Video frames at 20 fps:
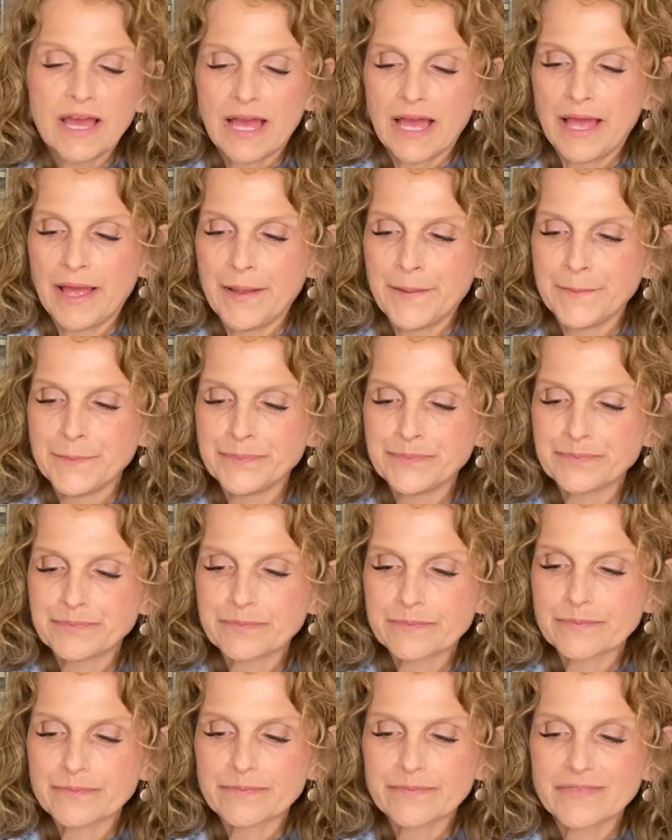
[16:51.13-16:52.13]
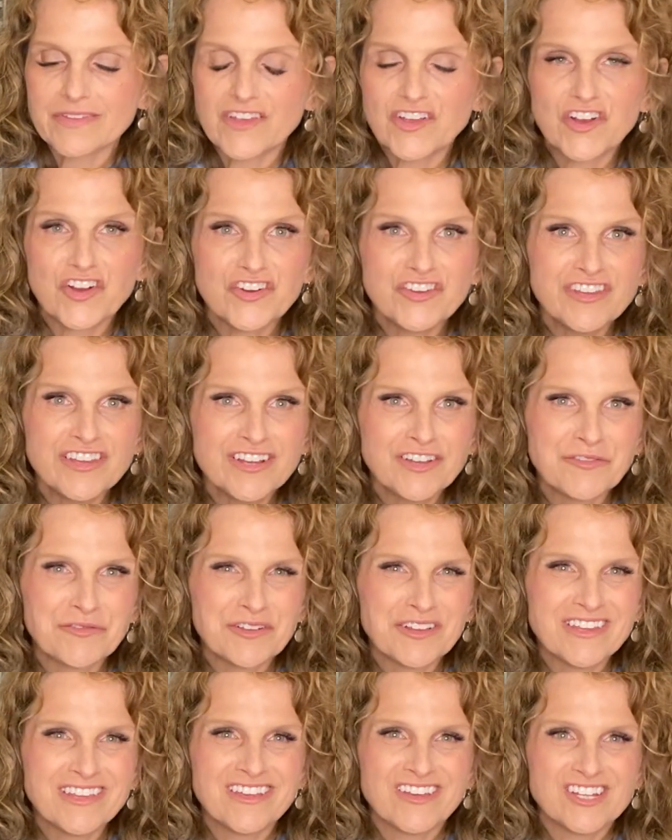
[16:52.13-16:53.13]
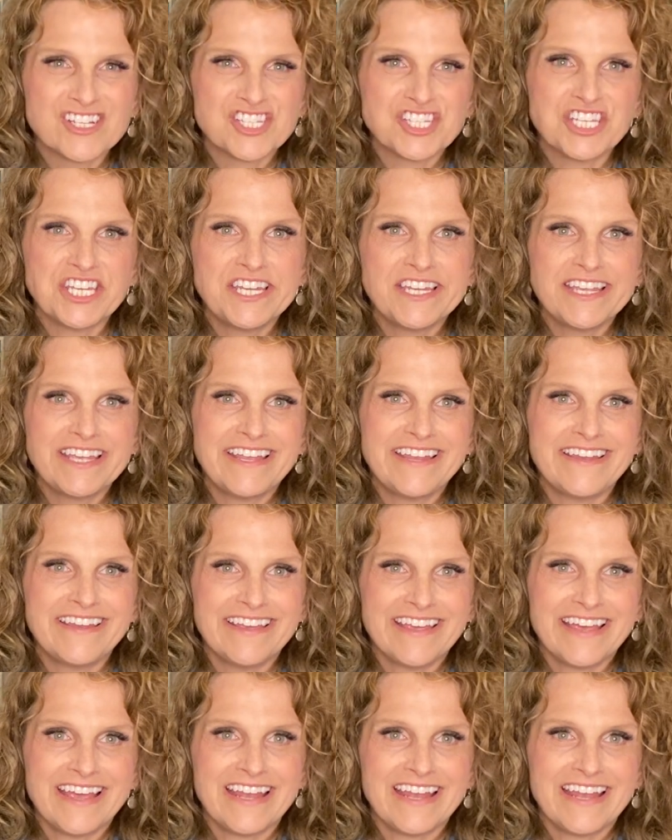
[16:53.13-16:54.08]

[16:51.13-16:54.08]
Hers looked really good. She did